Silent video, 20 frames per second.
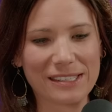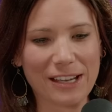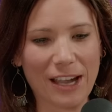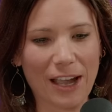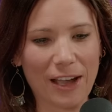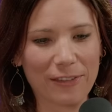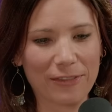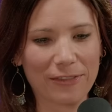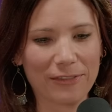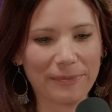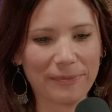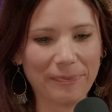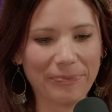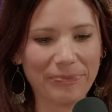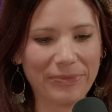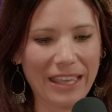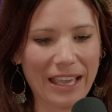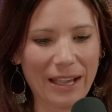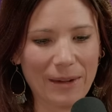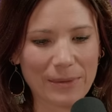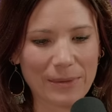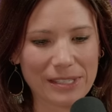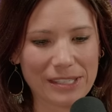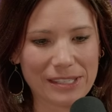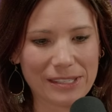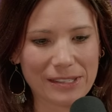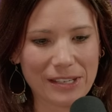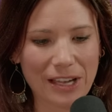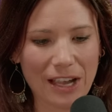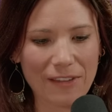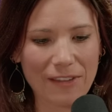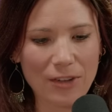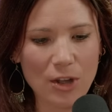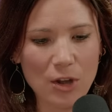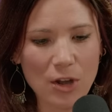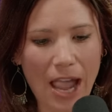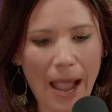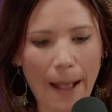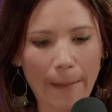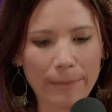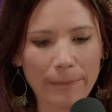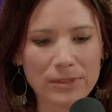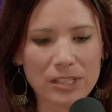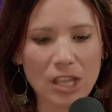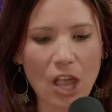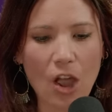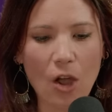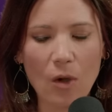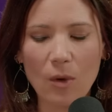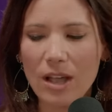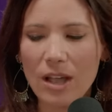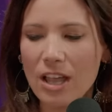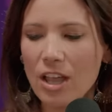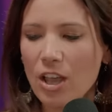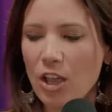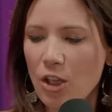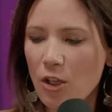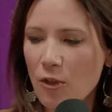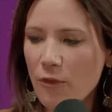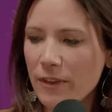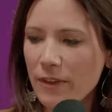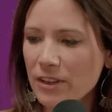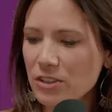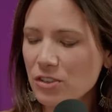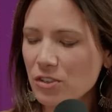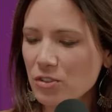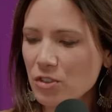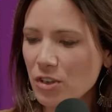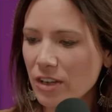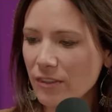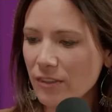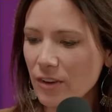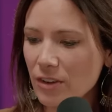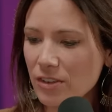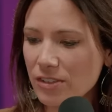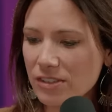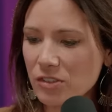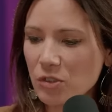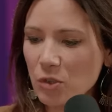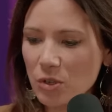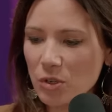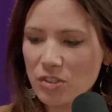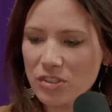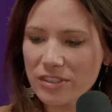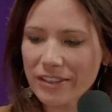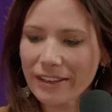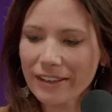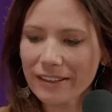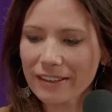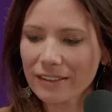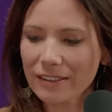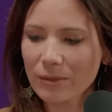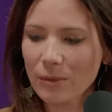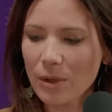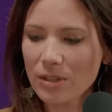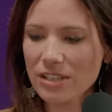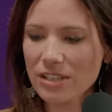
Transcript: tough. That was tough. Okay. So who finished their drink first? George did. Well